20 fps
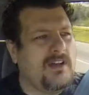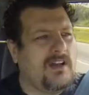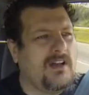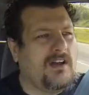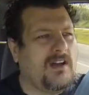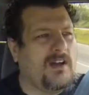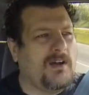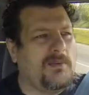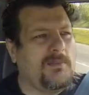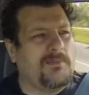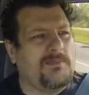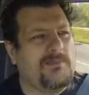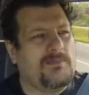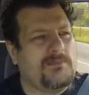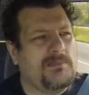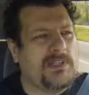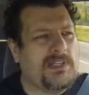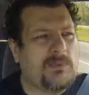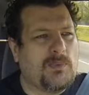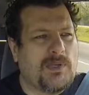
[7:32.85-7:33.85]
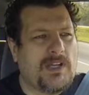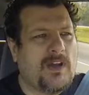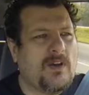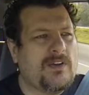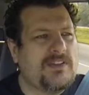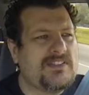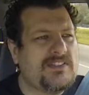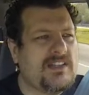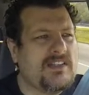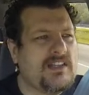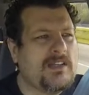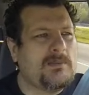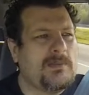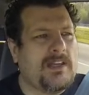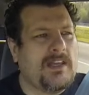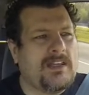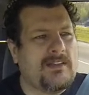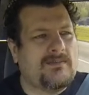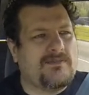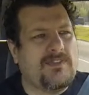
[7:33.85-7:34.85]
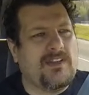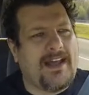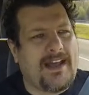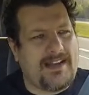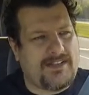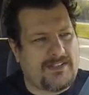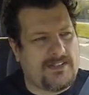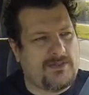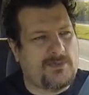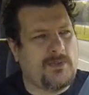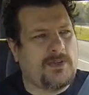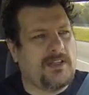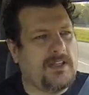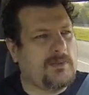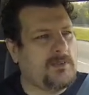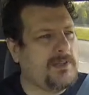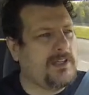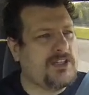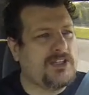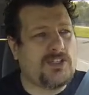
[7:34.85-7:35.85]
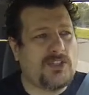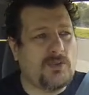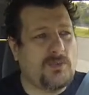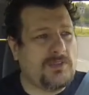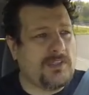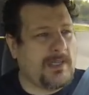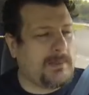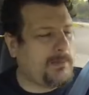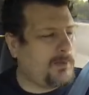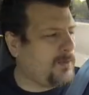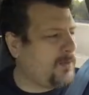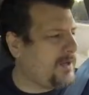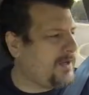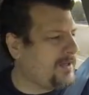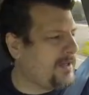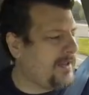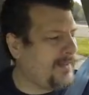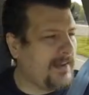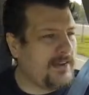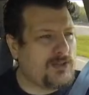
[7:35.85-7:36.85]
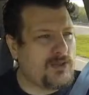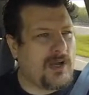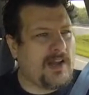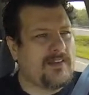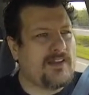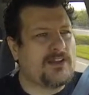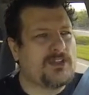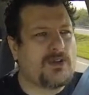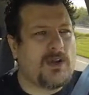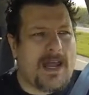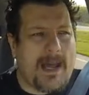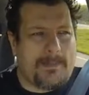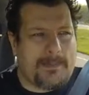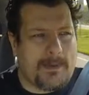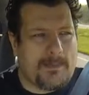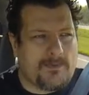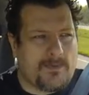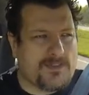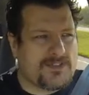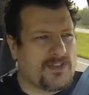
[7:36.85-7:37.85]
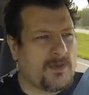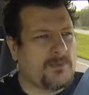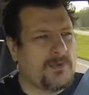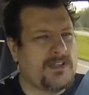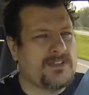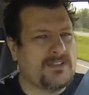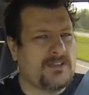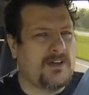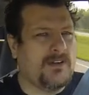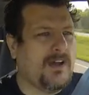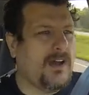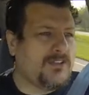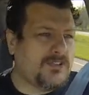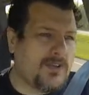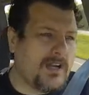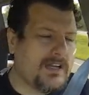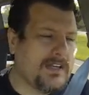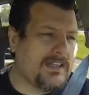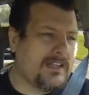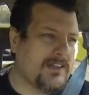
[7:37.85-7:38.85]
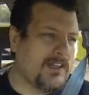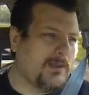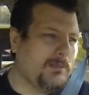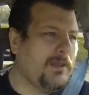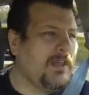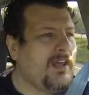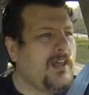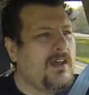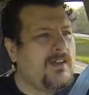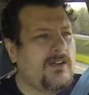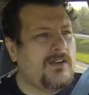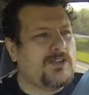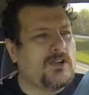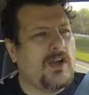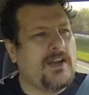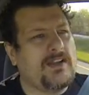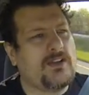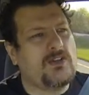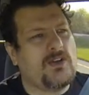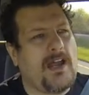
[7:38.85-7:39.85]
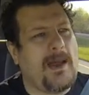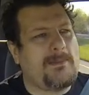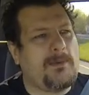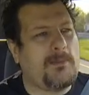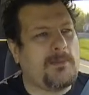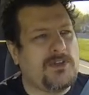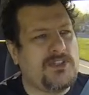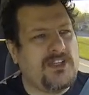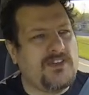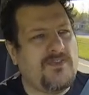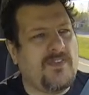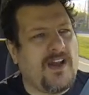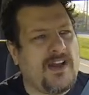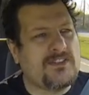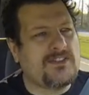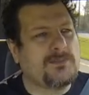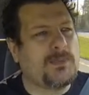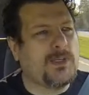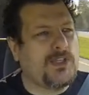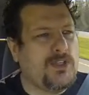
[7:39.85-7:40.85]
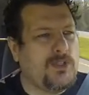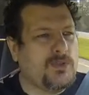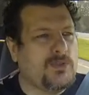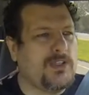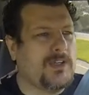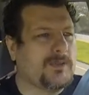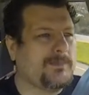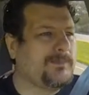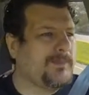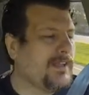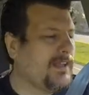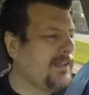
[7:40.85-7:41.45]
Um, but we only see them in flashes, really, when he's shooting at them or whatnot. They try to trap him for some reason. They're not trying to kill him; they're trying to trap him, which he finds peculiar.